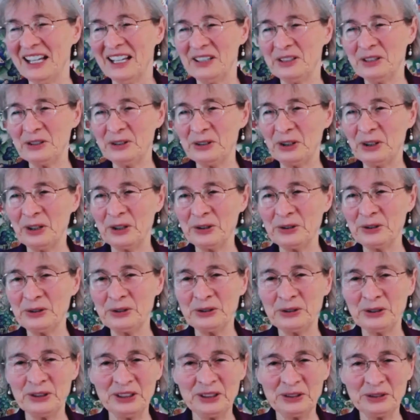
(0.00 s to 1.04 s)
or you're
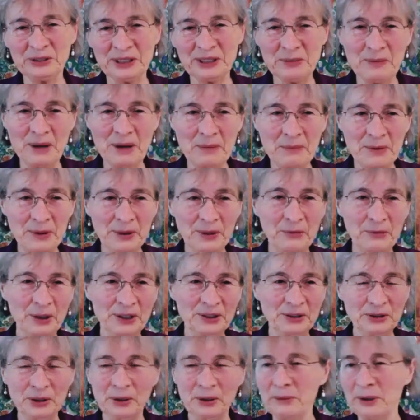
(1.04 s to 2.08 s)
going to remember
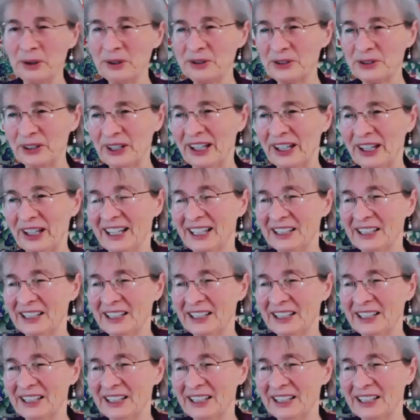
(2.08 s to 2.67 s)
what your mother,